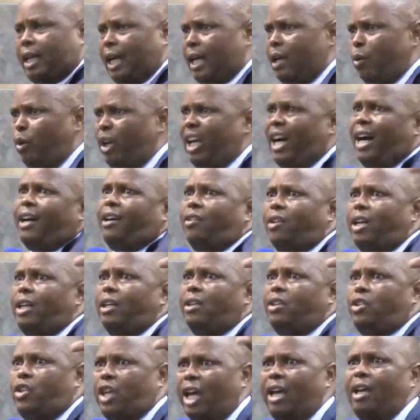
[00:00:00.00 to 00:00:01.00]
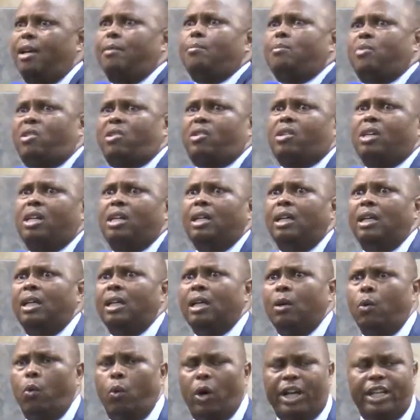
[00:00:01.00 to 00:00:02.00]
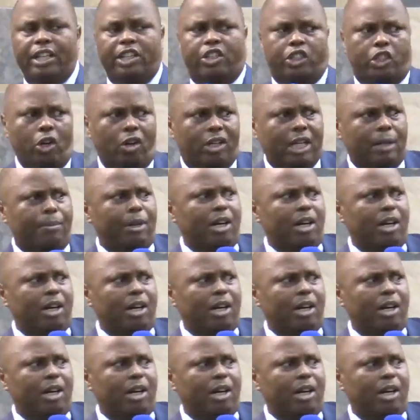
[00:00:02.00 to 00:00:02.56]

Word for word: can we agree? James, when he's talking